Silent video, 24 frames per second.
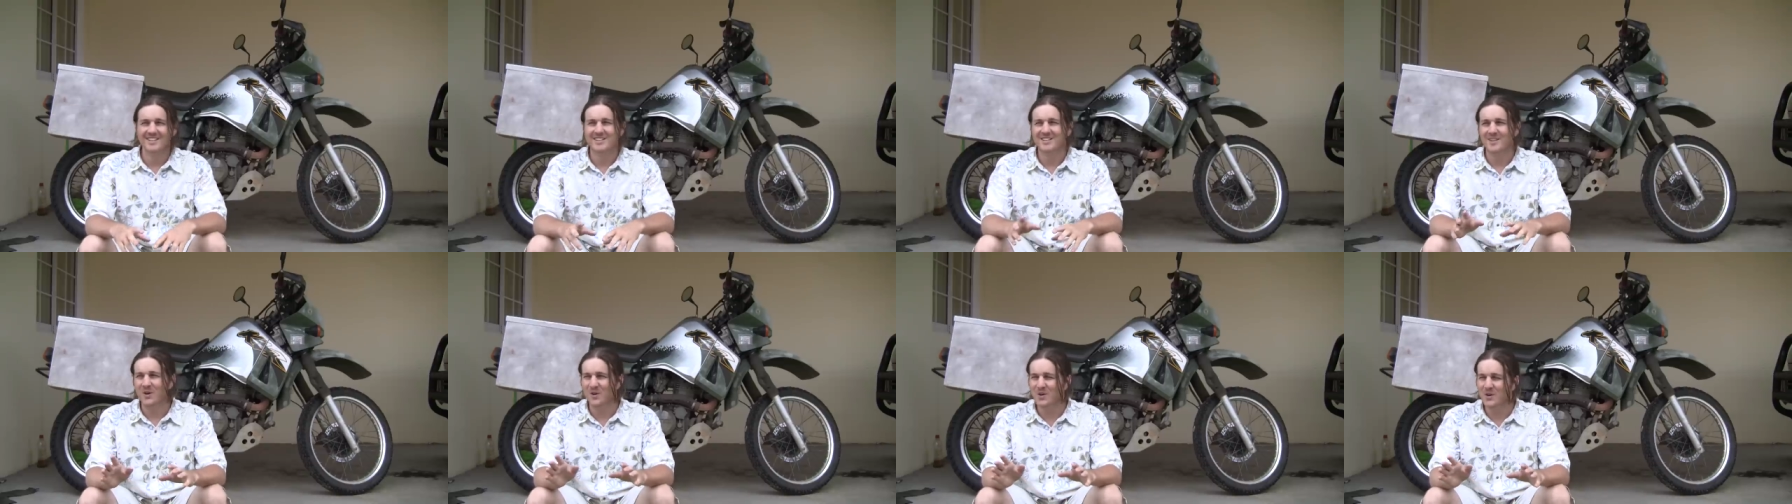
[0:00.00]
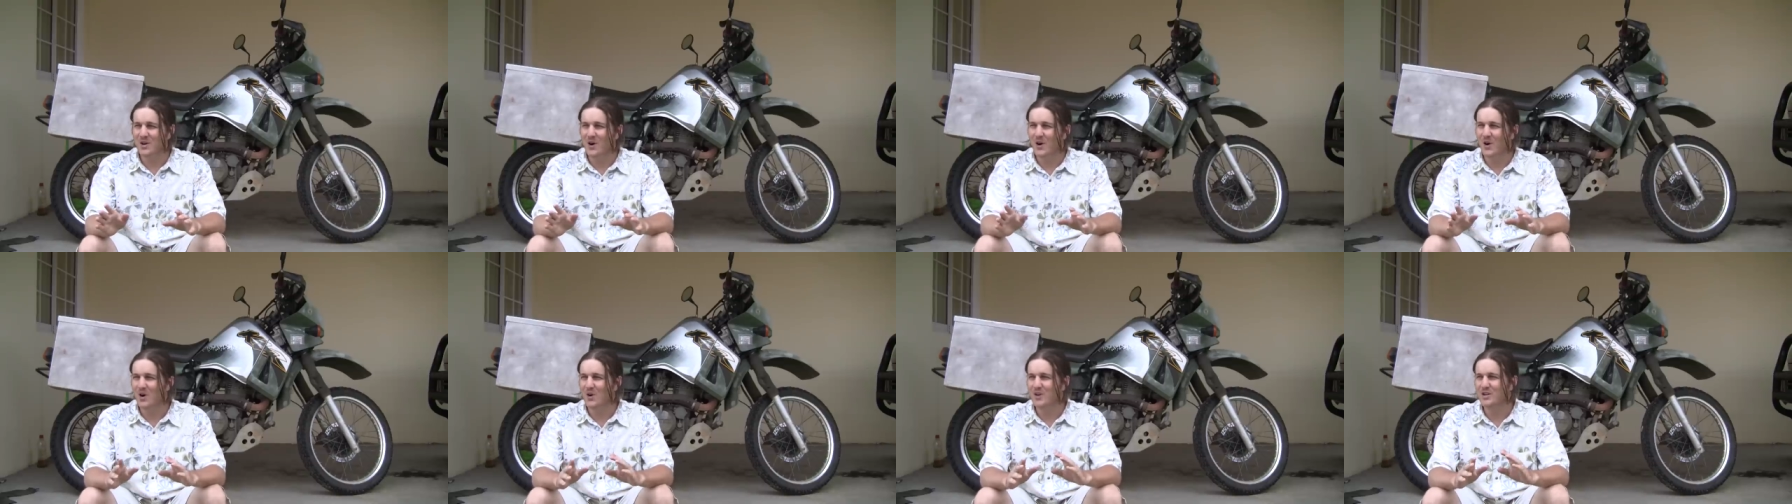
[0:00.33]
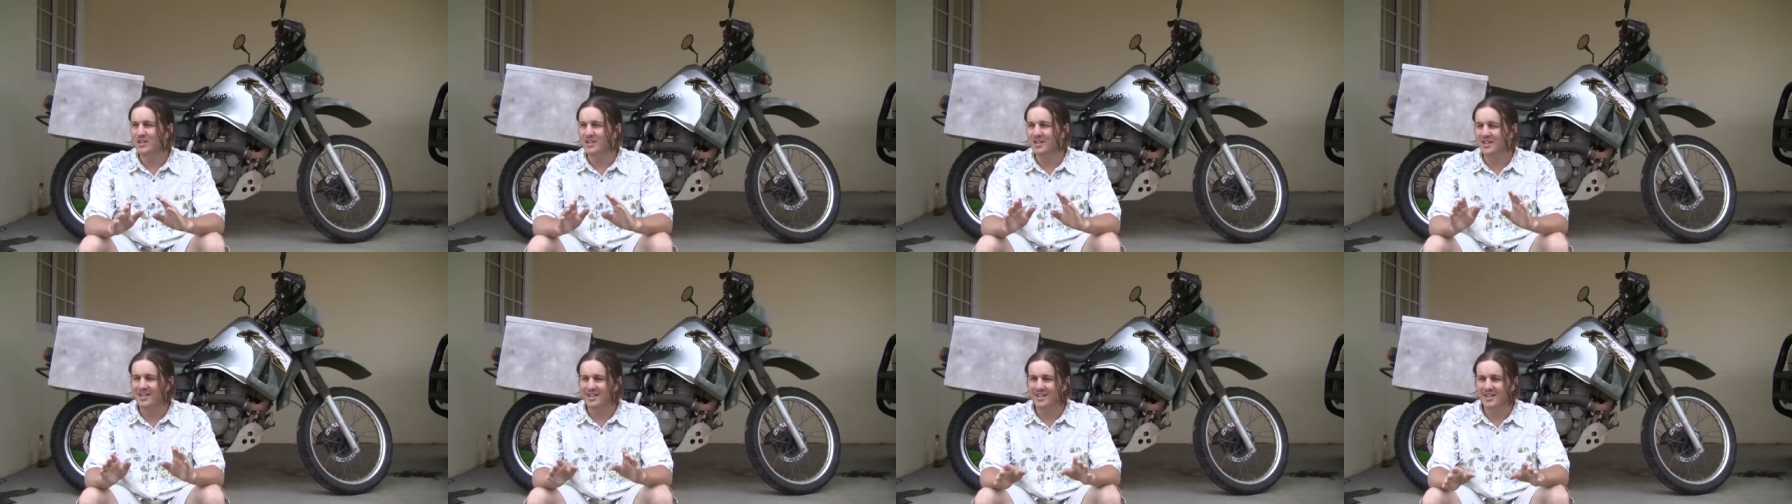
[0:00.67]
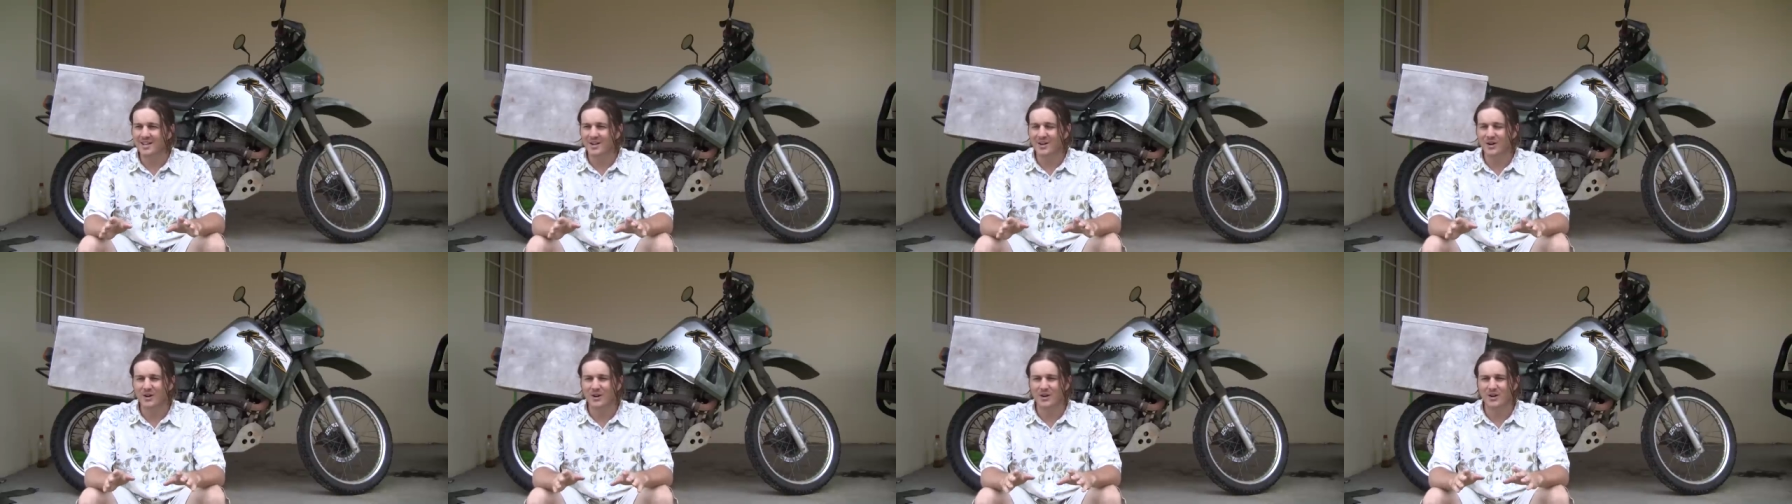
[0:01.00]
Don't go. You're going to
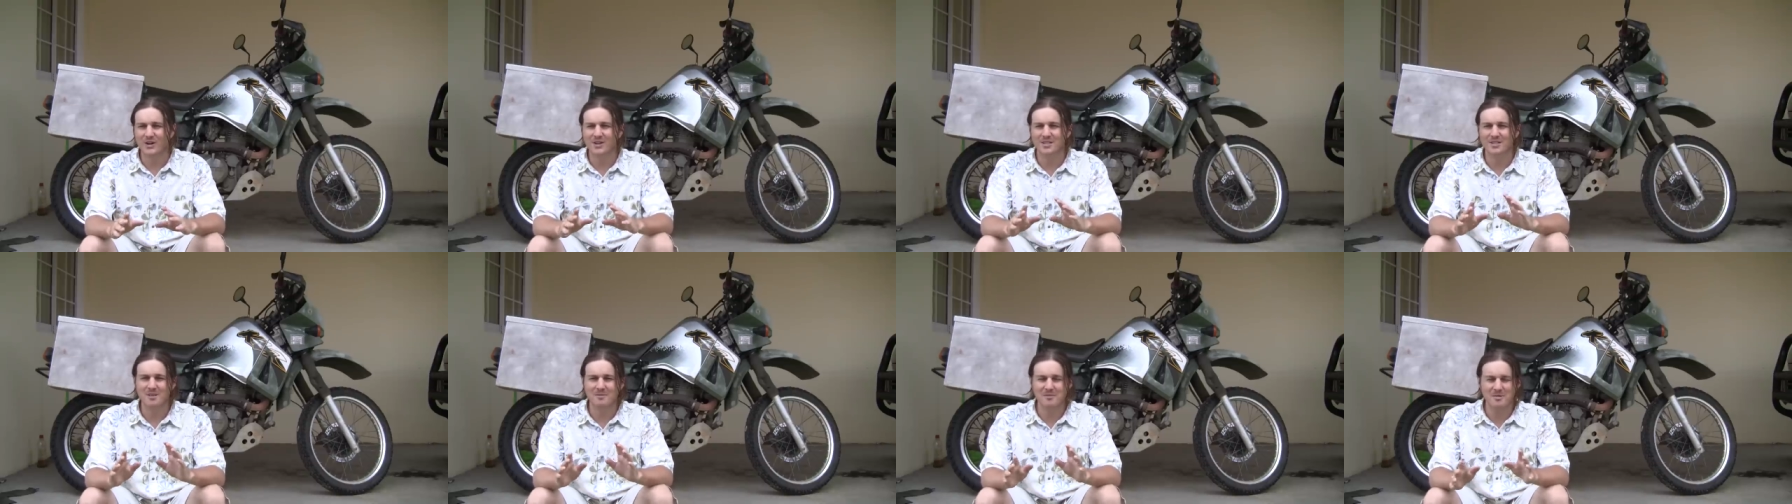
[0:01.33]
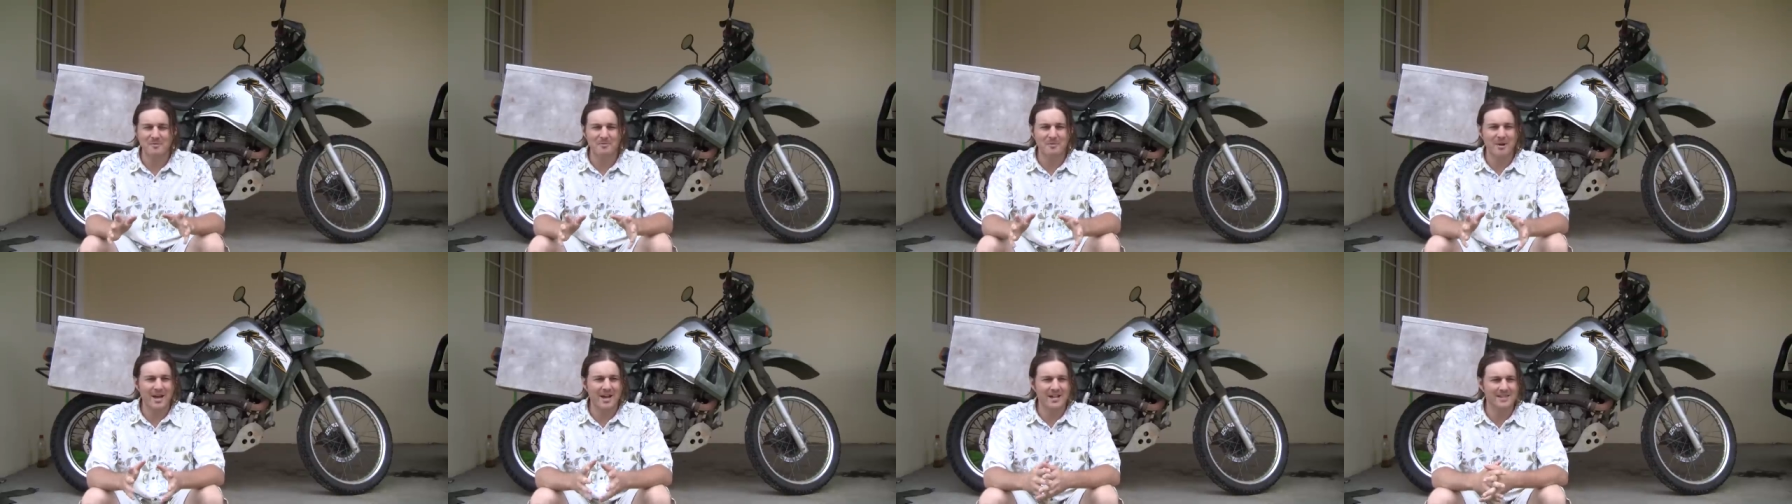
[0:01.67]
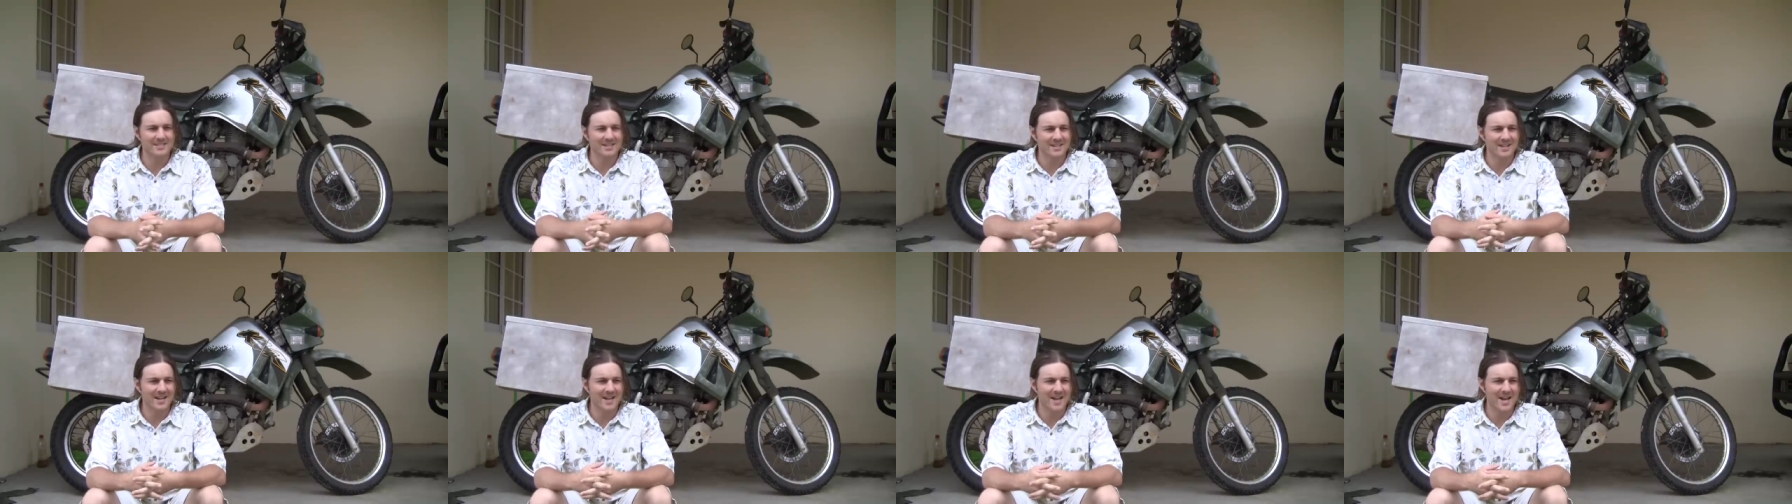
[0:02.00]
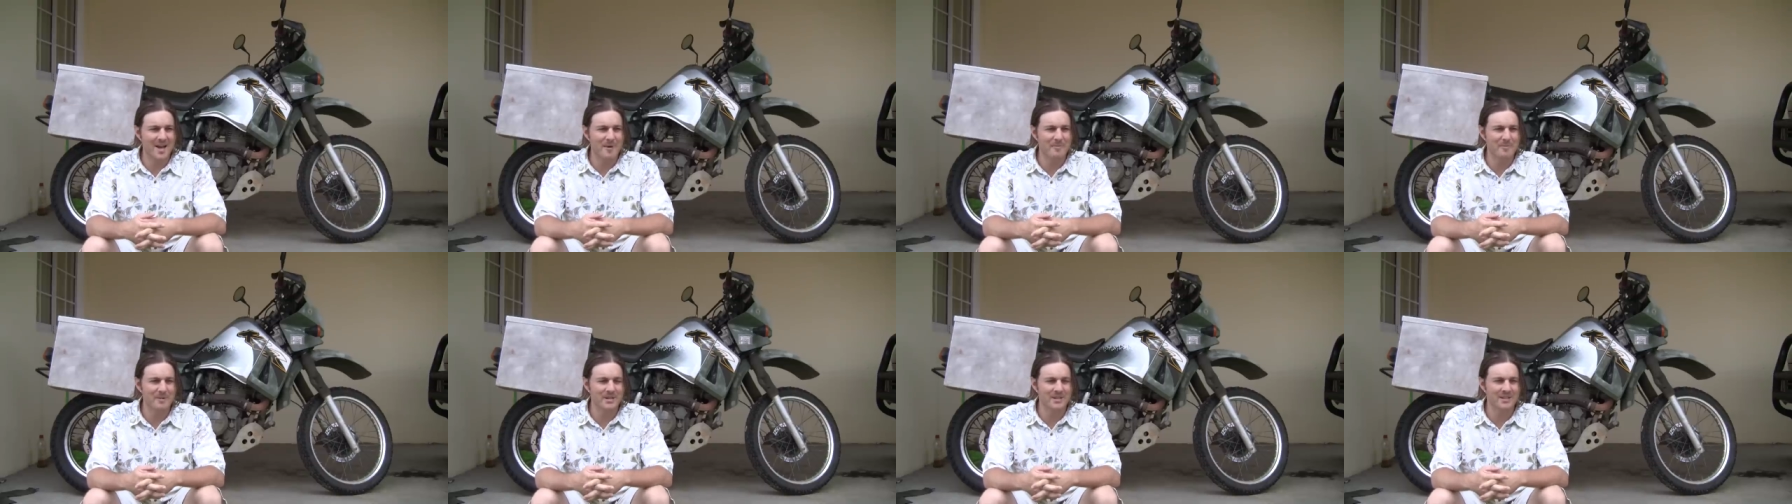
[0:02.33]
get hurt. Something bad's going to
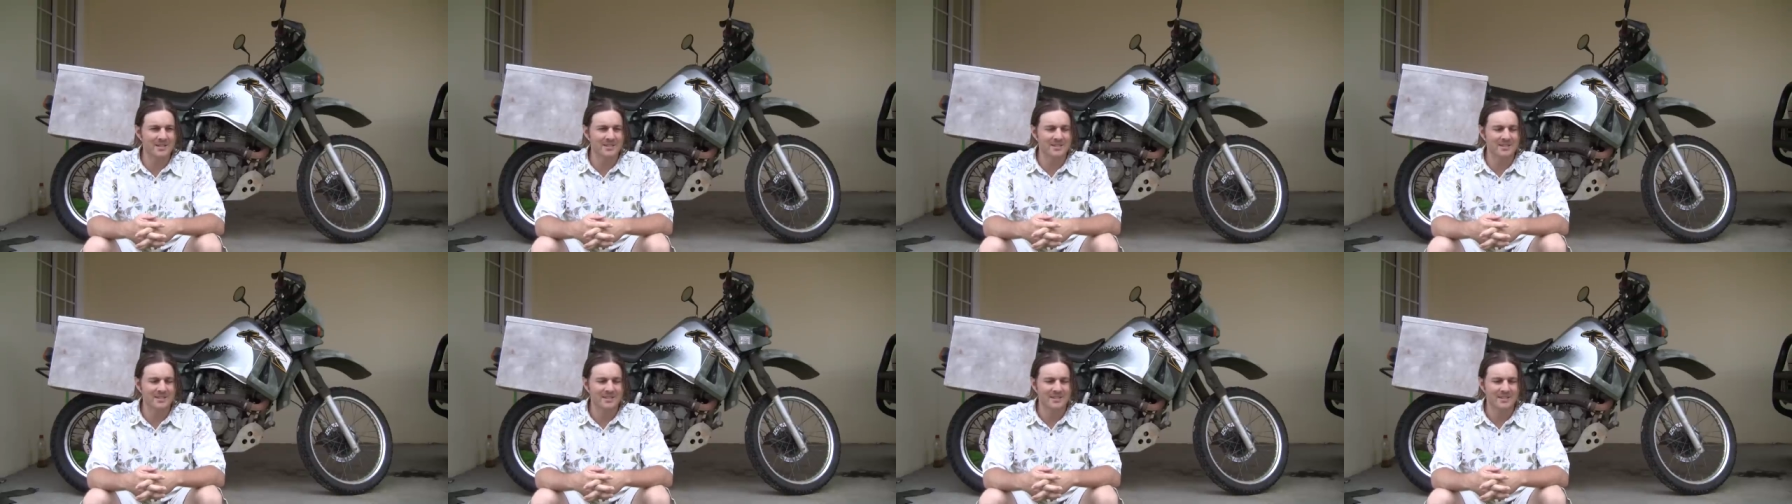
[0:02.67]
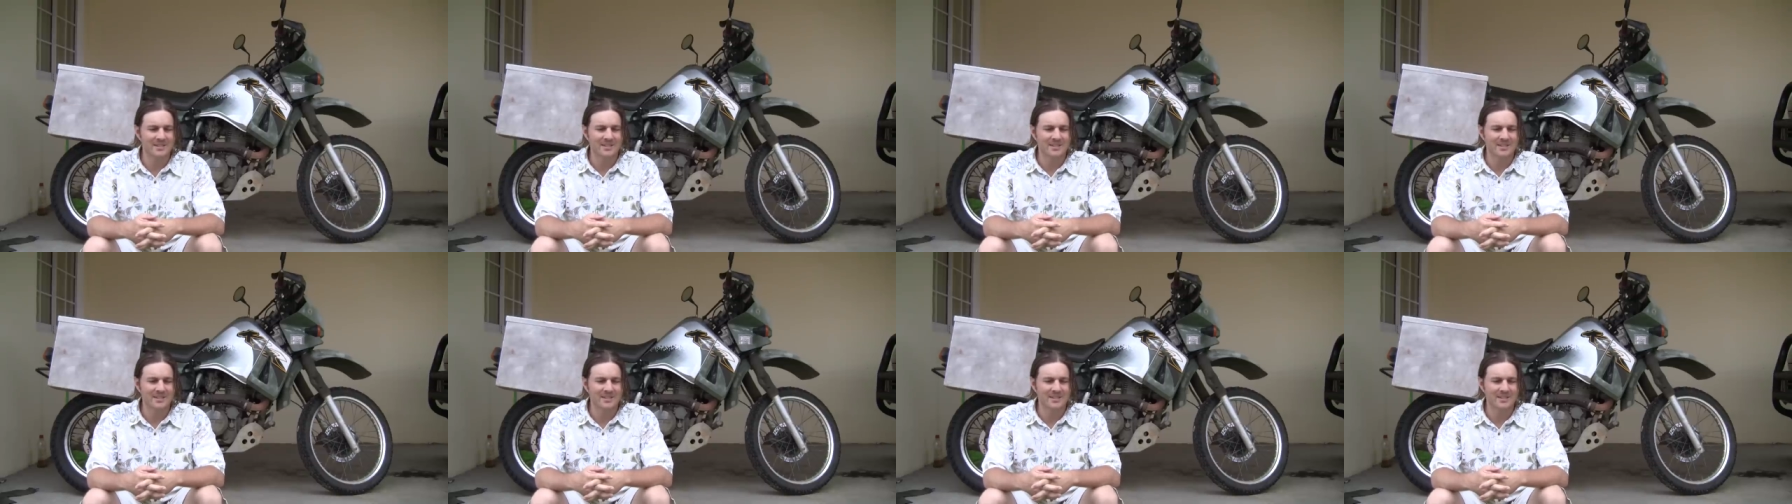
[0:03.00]
happen.